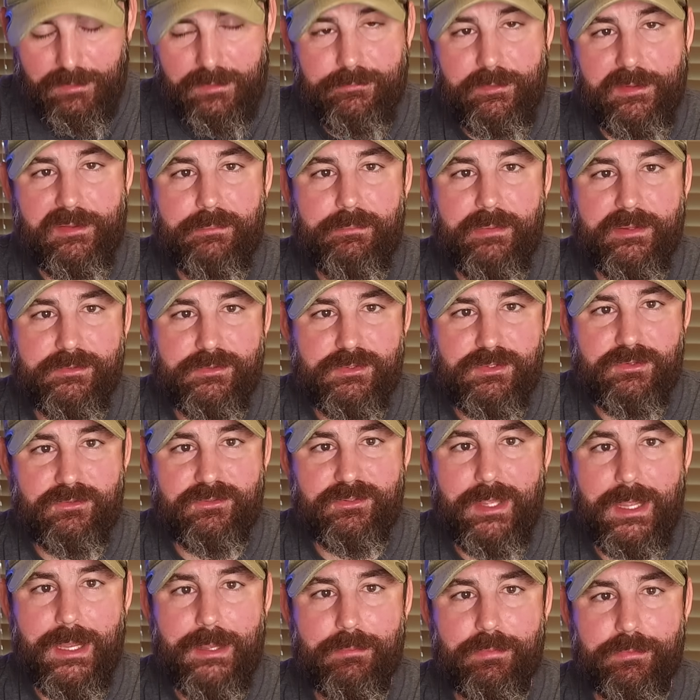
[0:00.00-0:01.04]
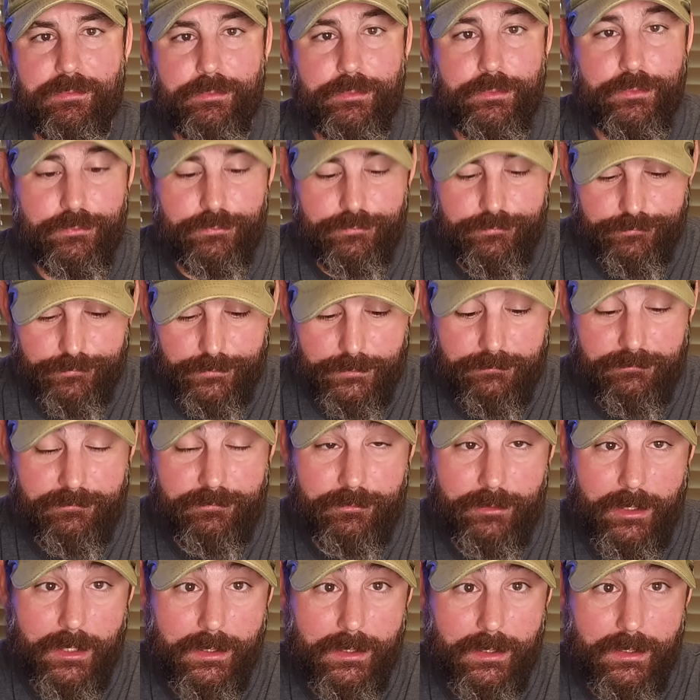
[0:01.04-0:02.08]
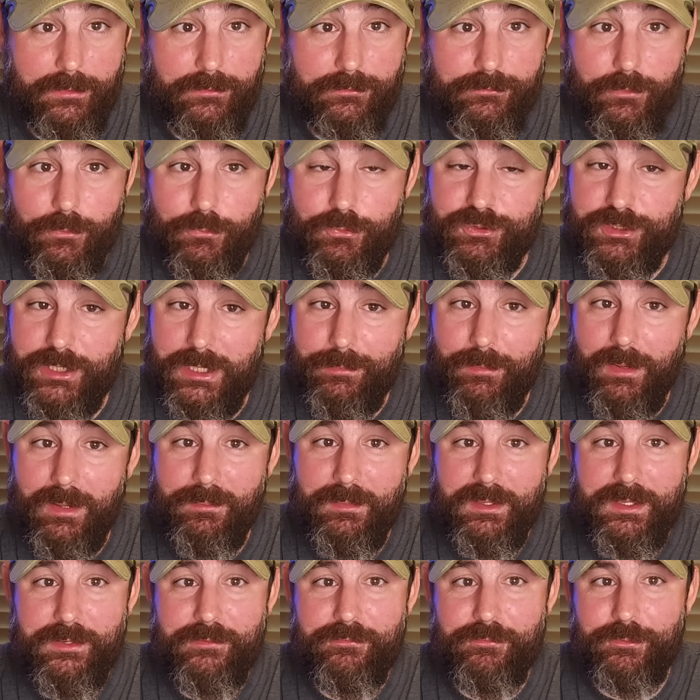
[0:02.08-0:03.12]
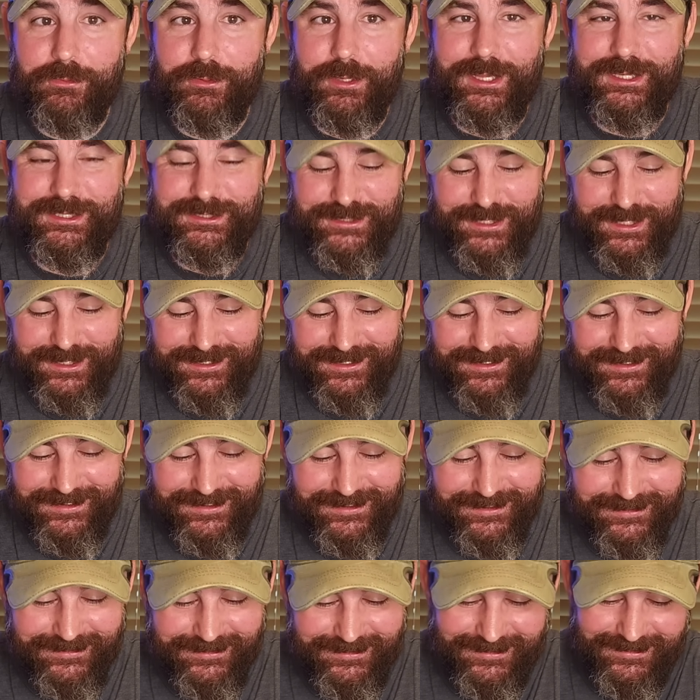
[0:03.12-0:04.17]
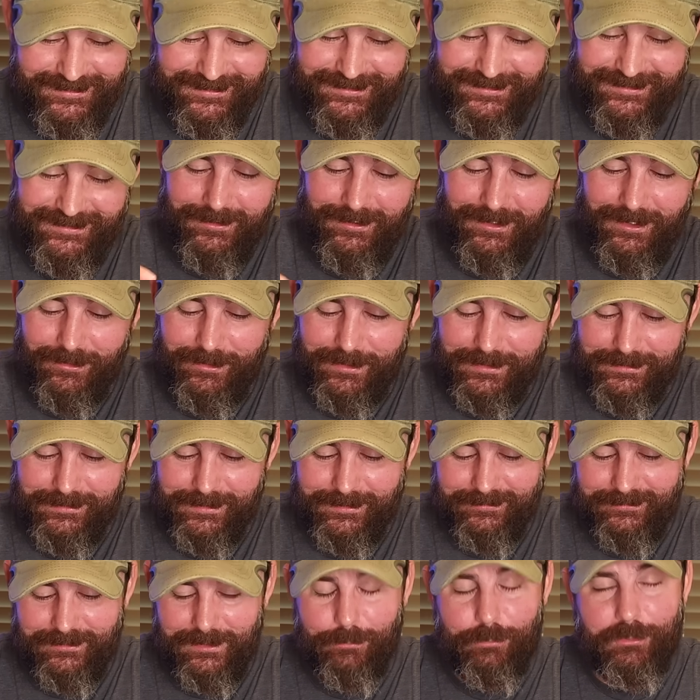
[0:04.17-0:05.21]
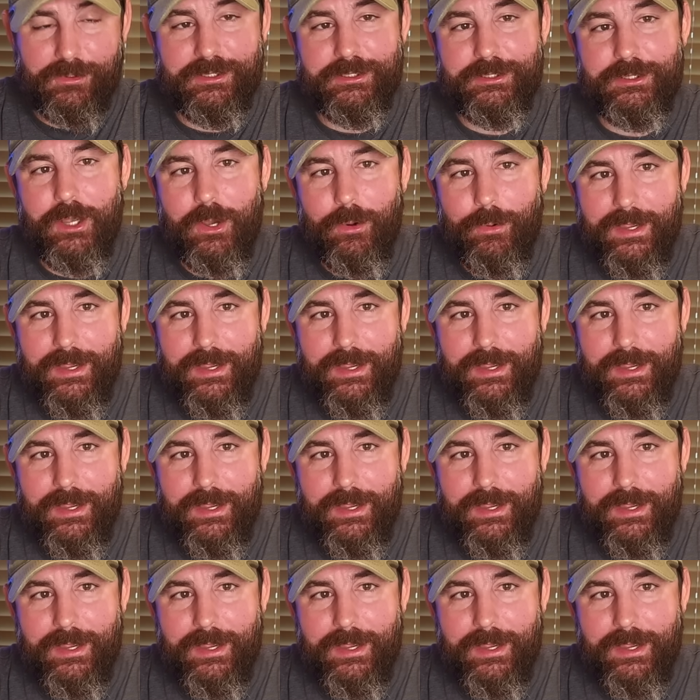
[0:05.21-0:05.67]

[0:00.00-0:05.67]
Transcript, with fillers: of other messages came through from Friday. So shame on me for not checking in. All right, next up, we're going to go